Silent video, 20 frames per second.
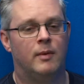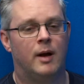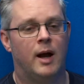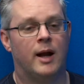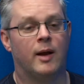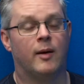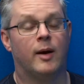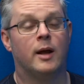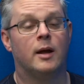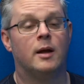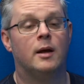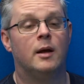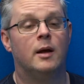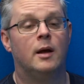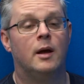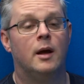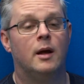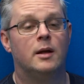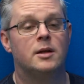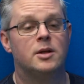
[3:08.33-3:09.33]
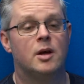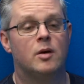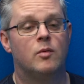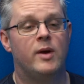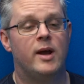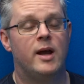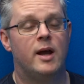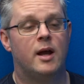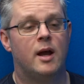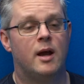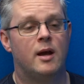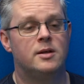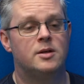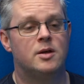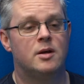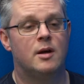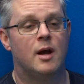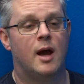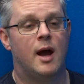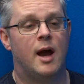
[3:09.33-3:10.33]
Anyway, so we're going
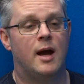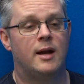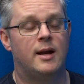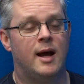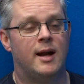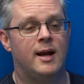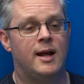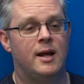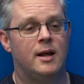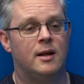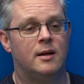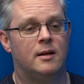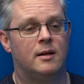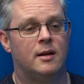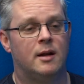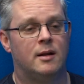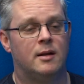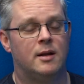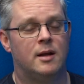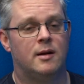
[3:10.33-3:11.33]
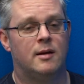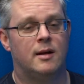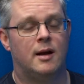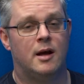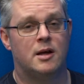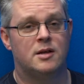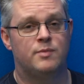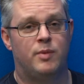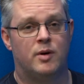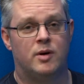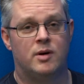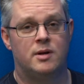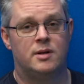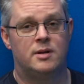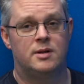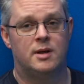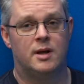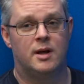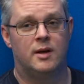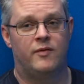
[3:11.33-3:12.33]
to, and Iain, the last
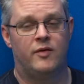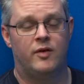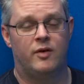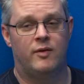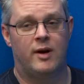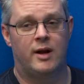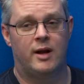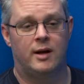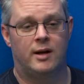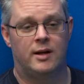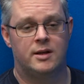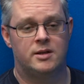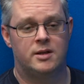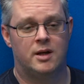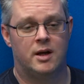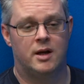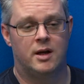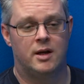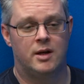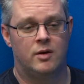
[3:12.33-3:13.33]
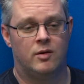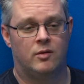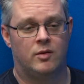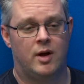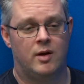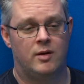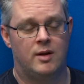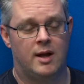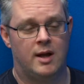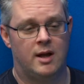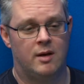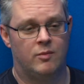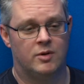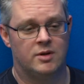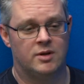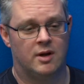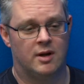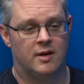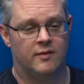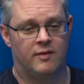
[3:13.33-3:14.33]
pod, if you're a regular listener, you'll note that Iain
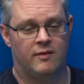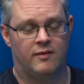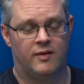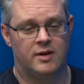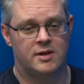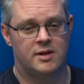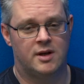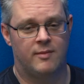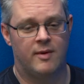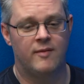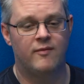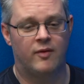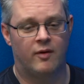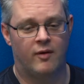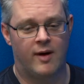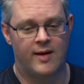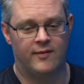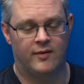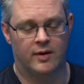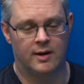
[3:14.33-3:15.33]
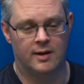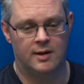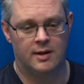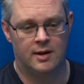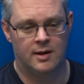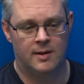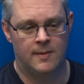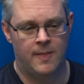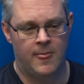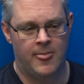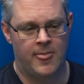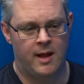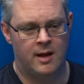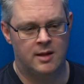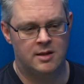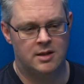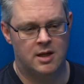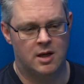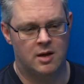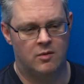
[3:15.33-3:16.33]
wasn't on it for the first time in forever.
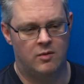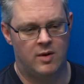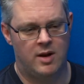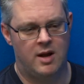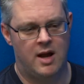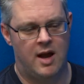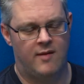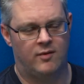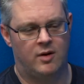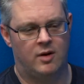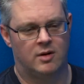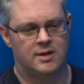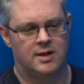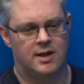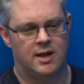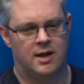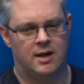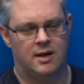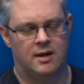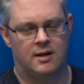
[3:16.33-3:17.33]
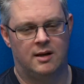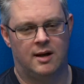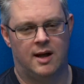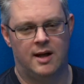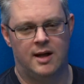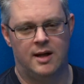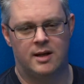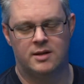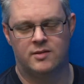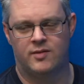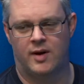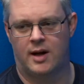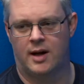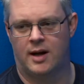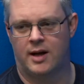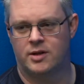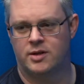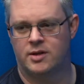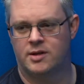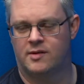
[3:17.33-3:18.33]
So we haven't got to hear like Ian's
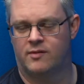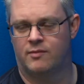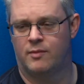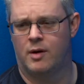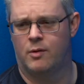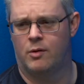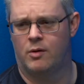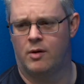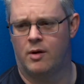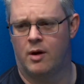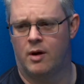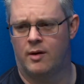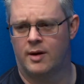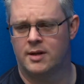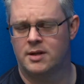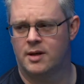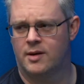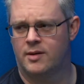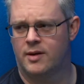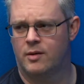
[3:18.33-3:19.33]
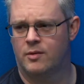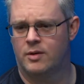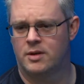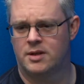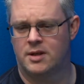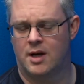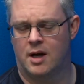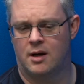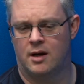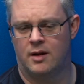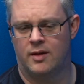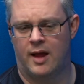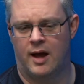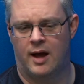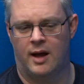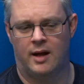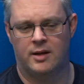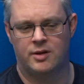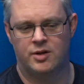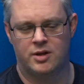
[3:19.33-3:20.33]
recollections from Mobile Congress. So I think we'll start on
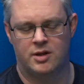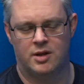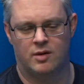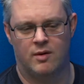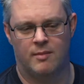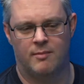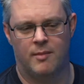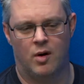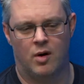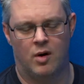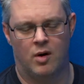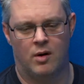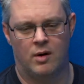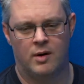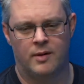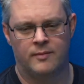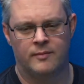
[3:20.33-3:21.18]
that and just do a more.